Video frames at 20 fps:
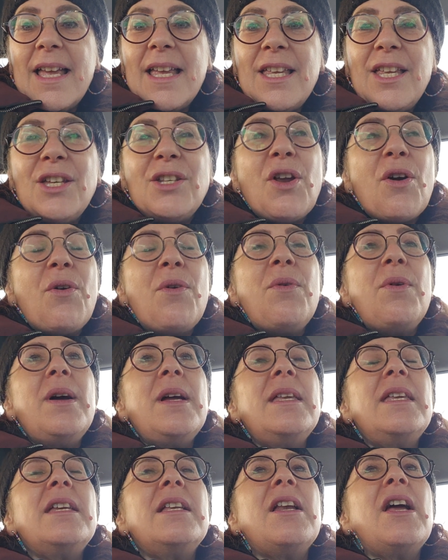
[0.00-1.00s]

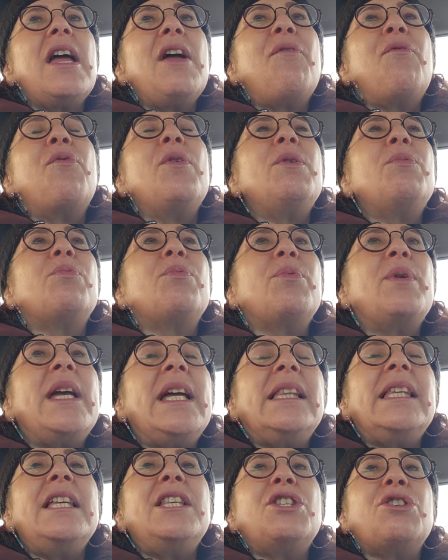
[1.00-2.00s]
If we
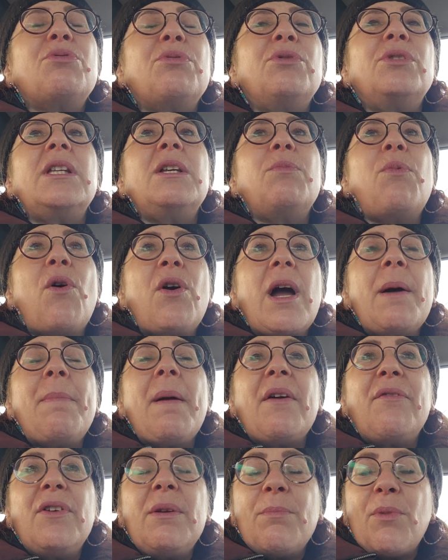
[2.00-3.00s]
really truly woke up
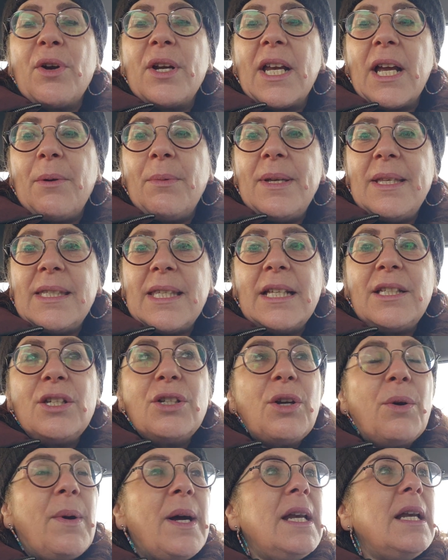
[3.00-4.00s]
every morning and we said, you
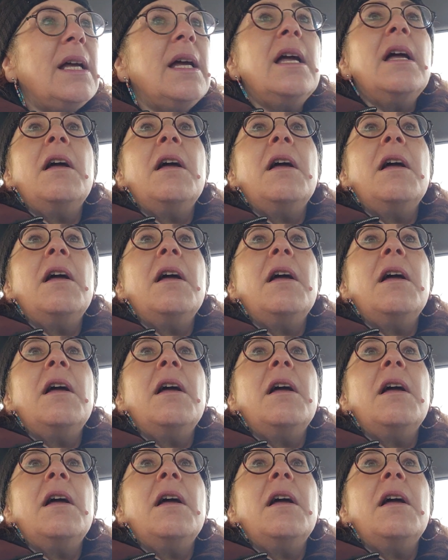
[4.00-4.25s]
know what?